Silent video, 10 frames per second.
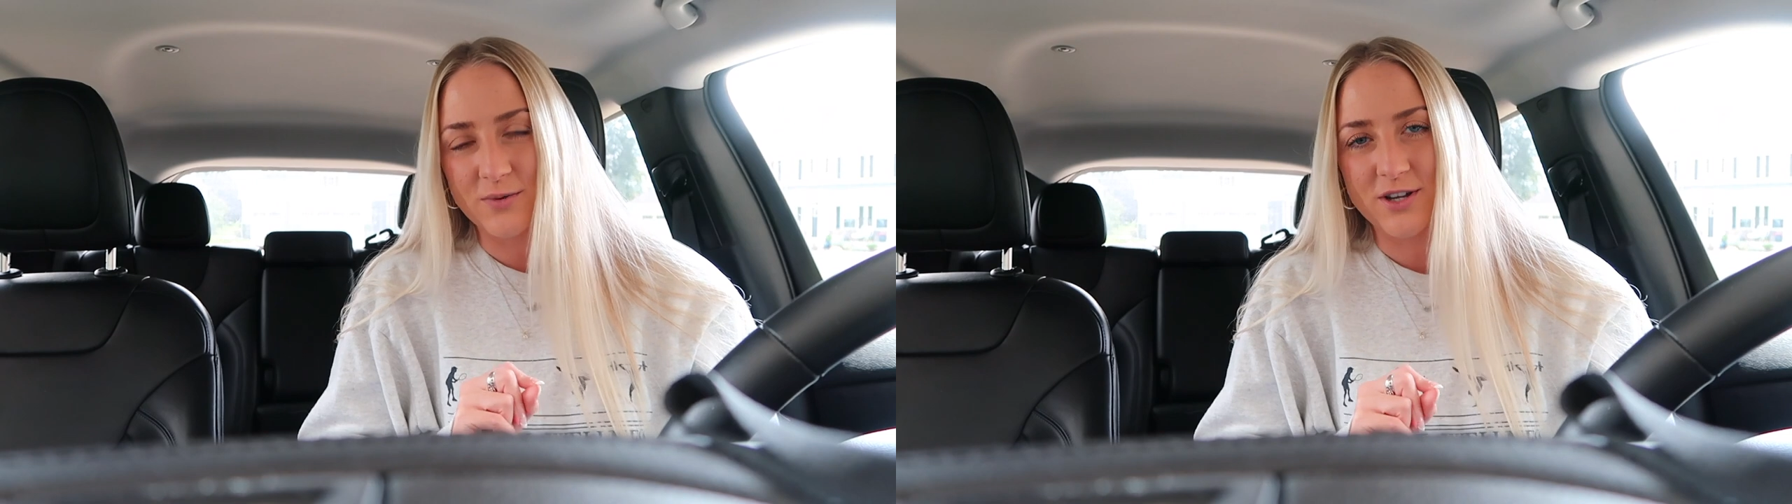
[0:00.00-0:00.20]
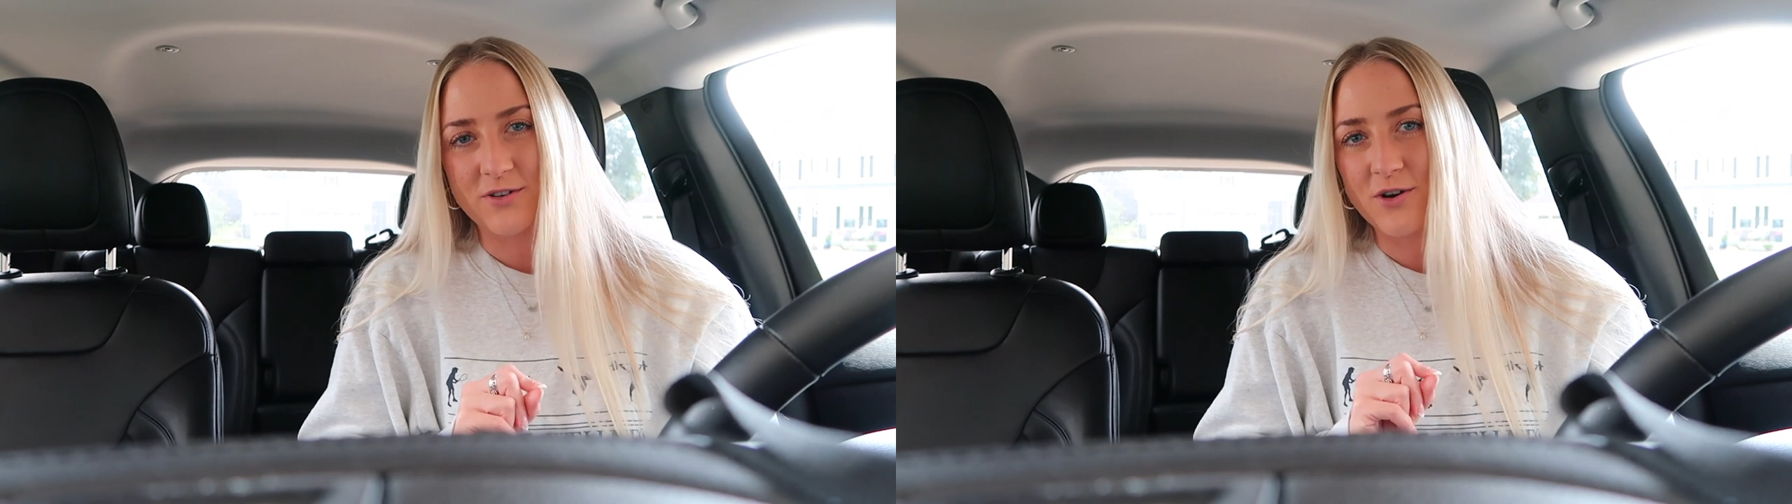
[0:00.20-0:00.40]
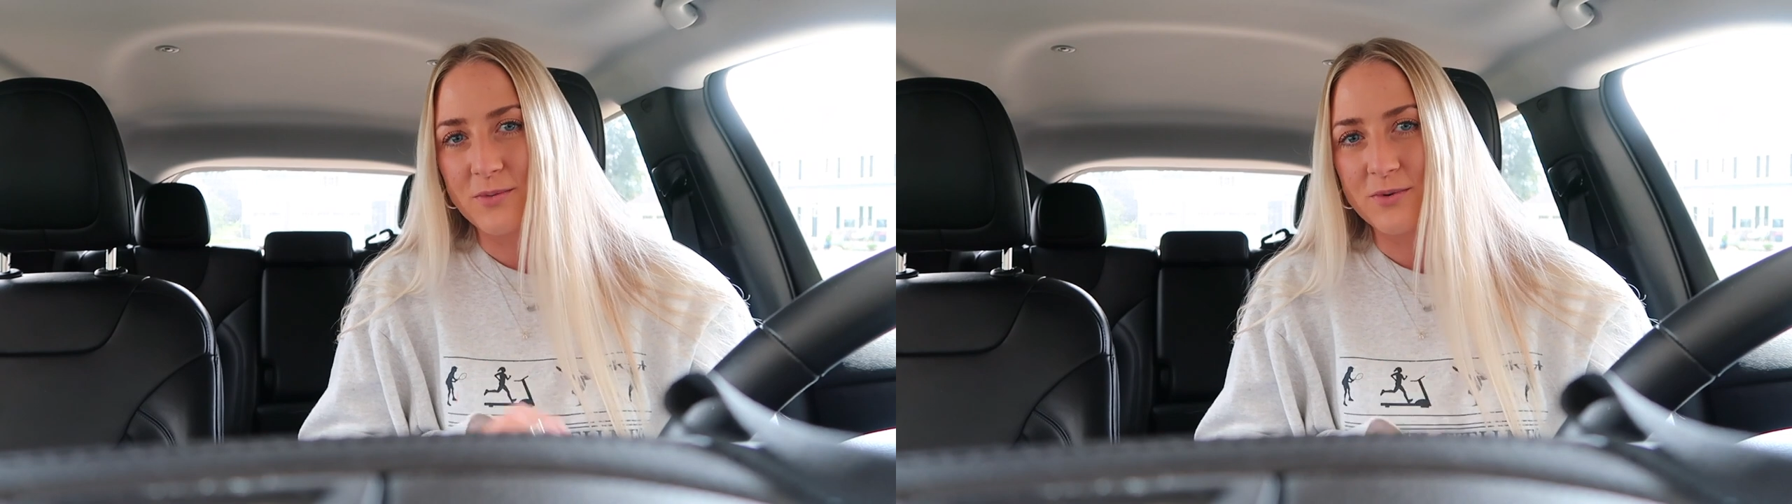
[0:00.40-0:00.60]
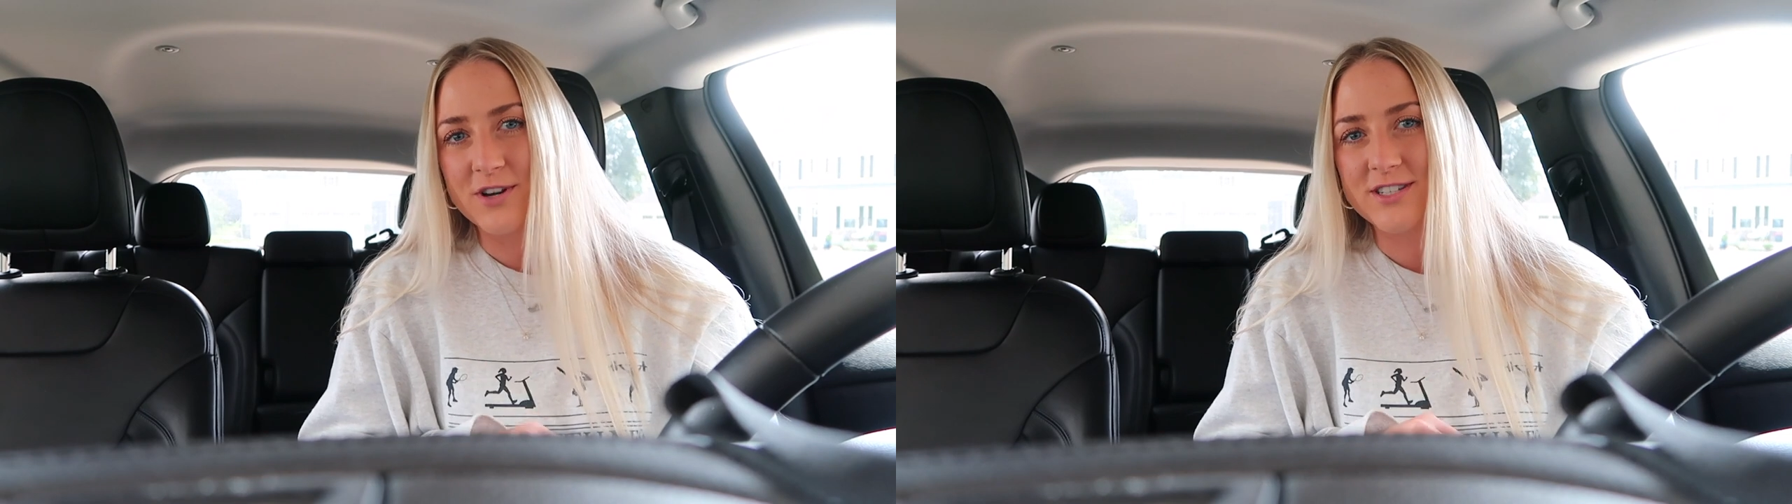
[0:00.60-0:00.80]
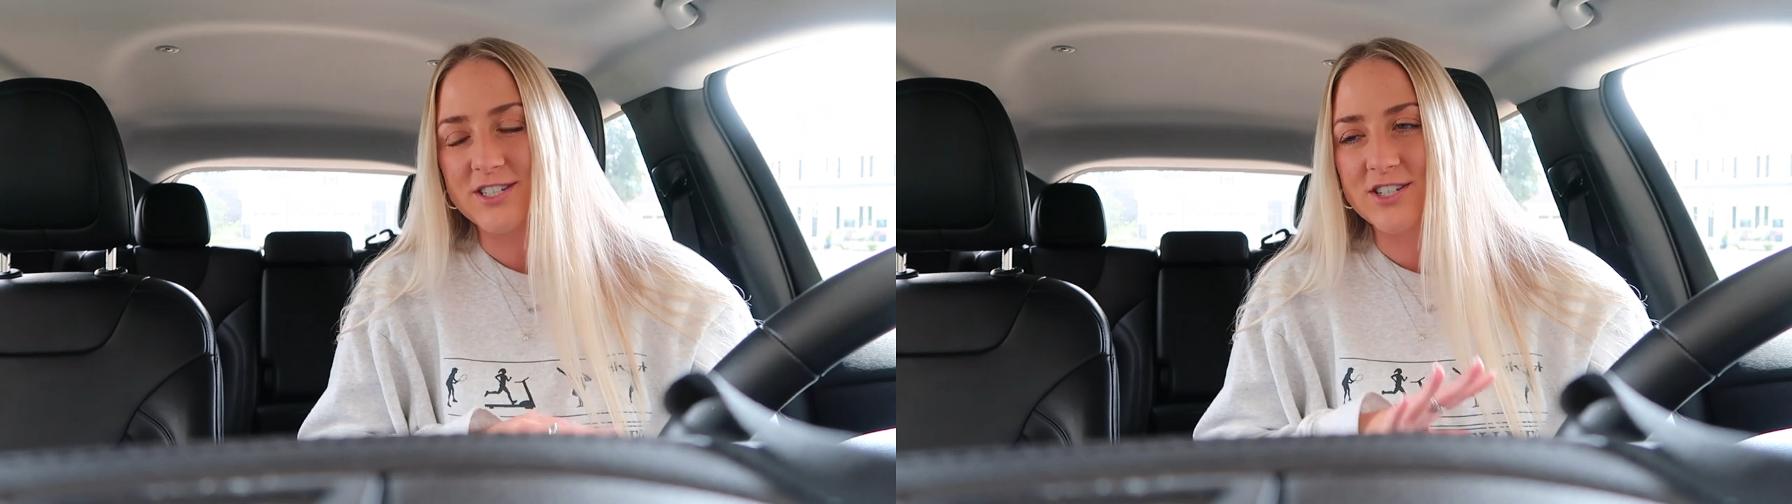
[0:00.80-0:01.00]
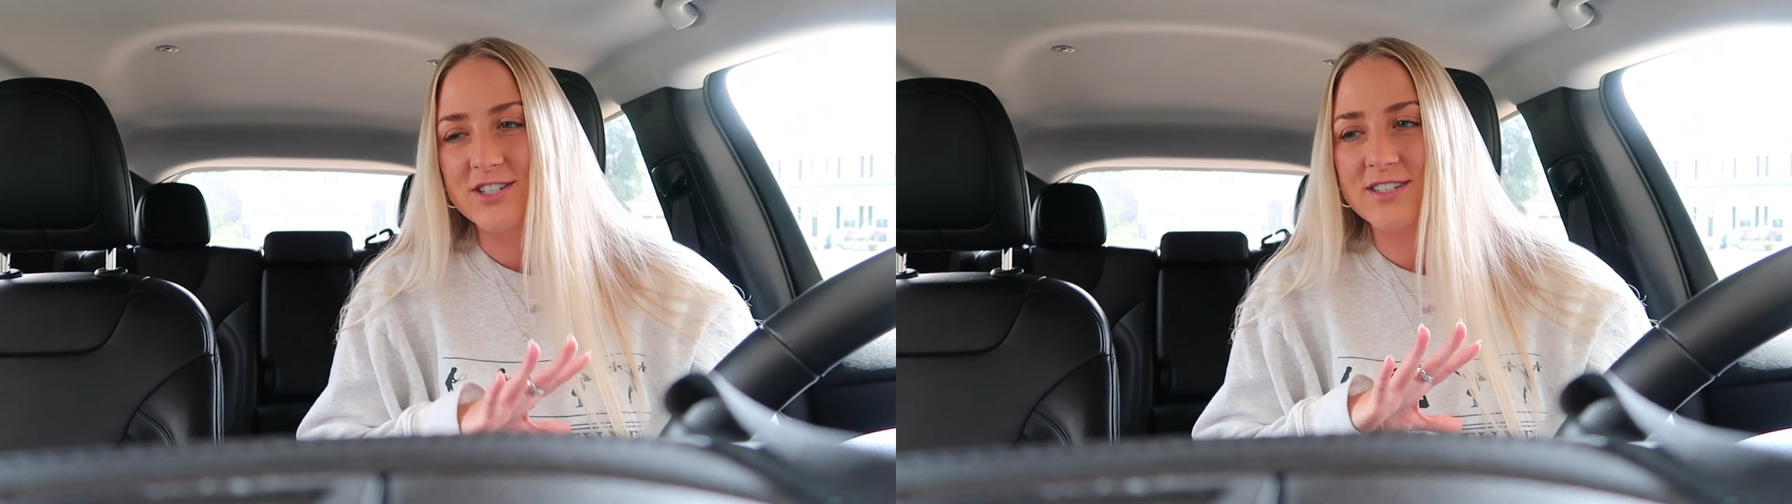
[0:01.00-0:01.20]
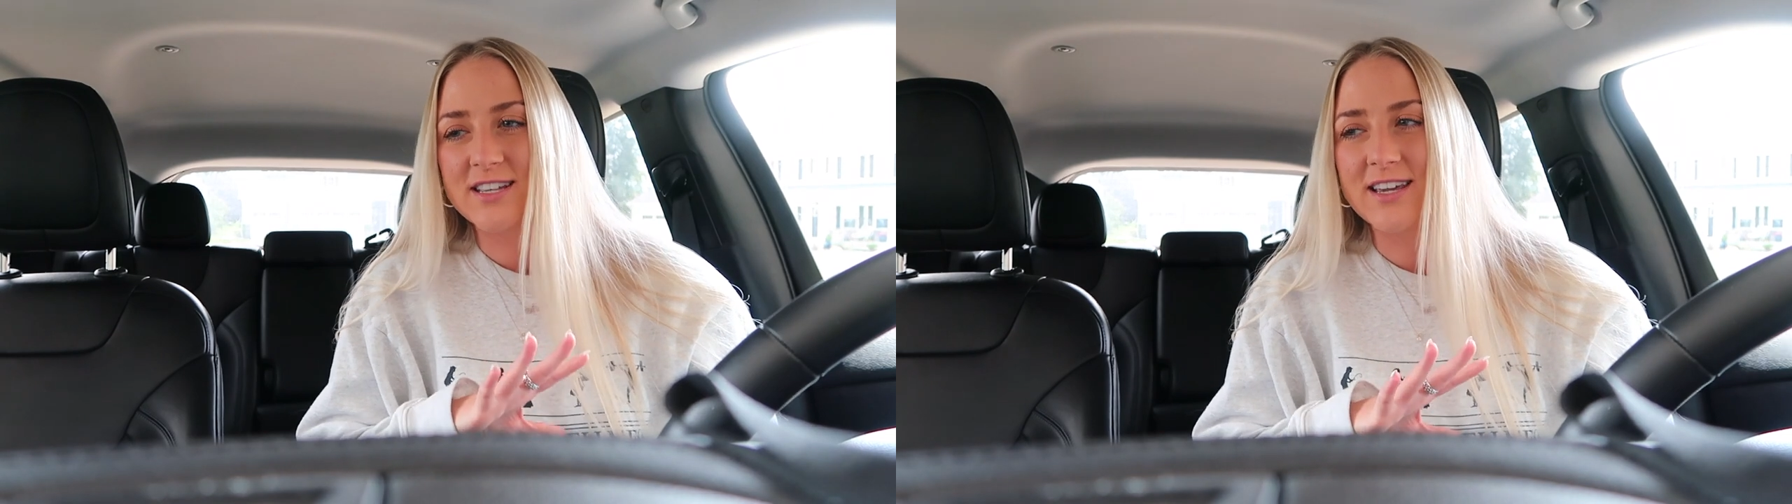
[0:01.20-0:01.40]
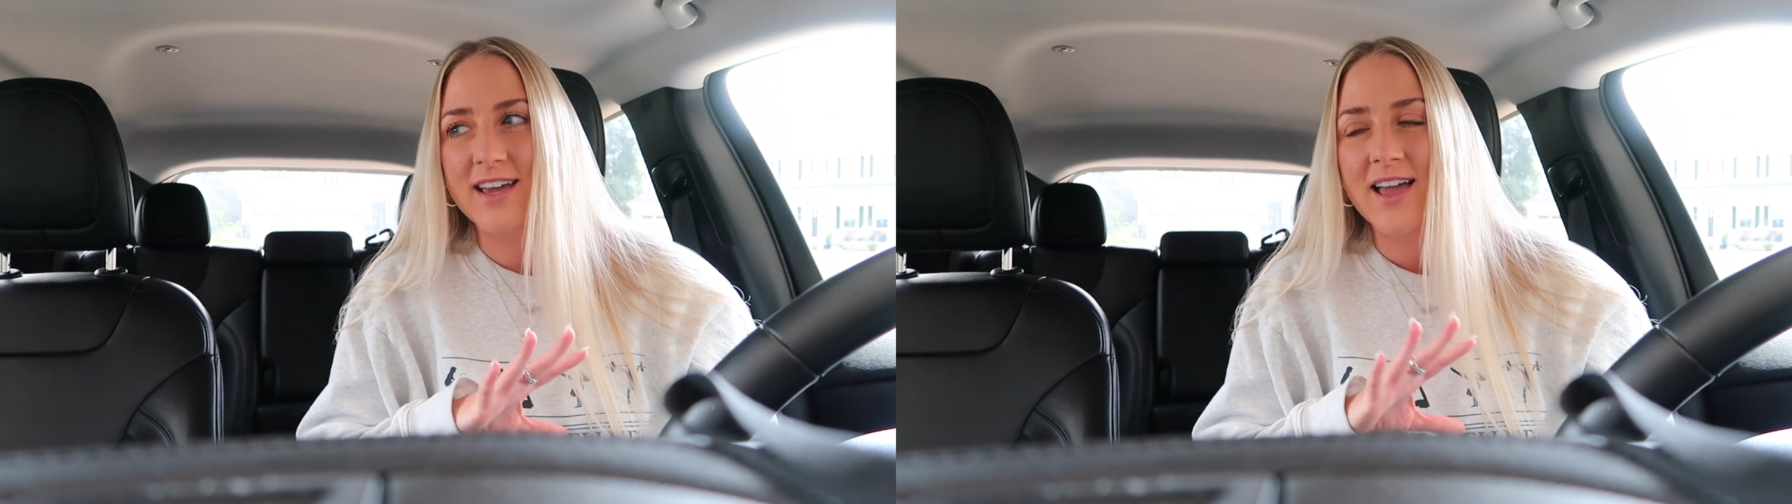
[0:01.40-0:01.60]
want to go to Home Goods and just
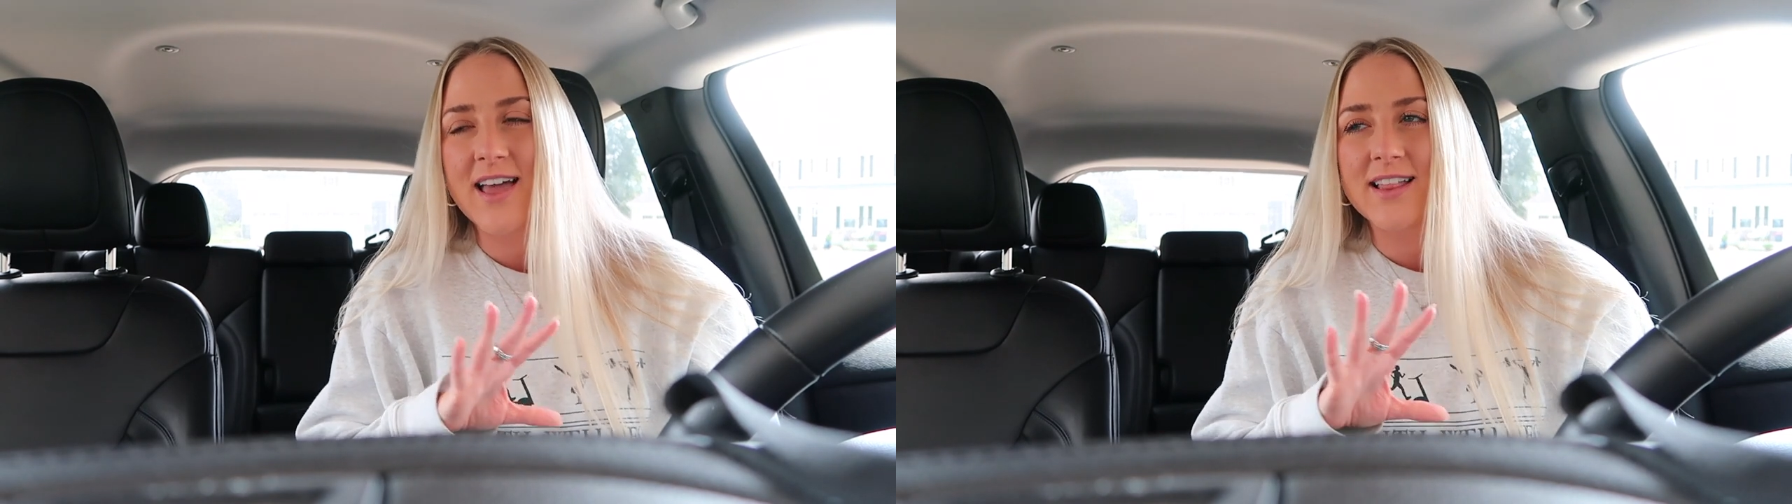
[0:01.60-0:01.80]
see